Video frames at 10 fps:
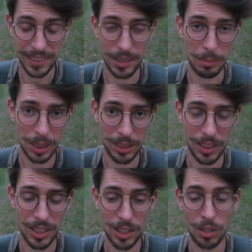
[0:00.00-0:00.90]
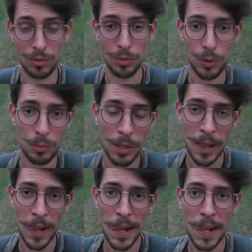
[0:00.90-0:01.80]
in the middle of the room,
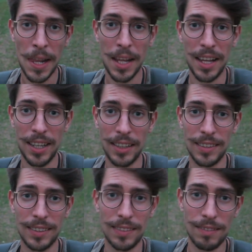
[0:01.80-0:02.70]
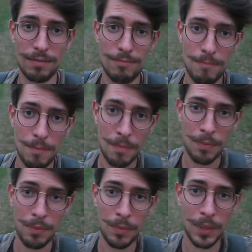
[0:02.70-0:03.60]
and
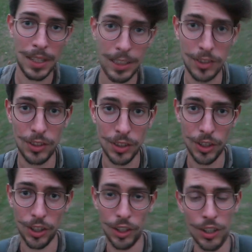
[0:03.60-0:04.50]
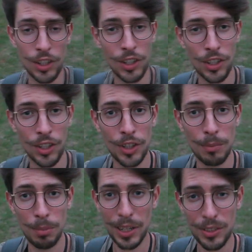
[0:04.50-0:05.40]
it's the
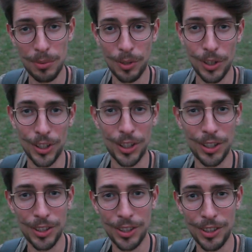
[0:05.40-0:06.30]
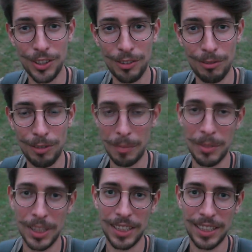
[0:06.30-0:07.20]
place where all the
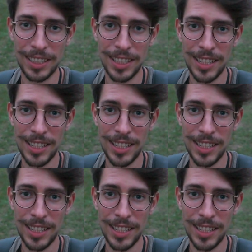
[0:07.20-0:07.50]
feminine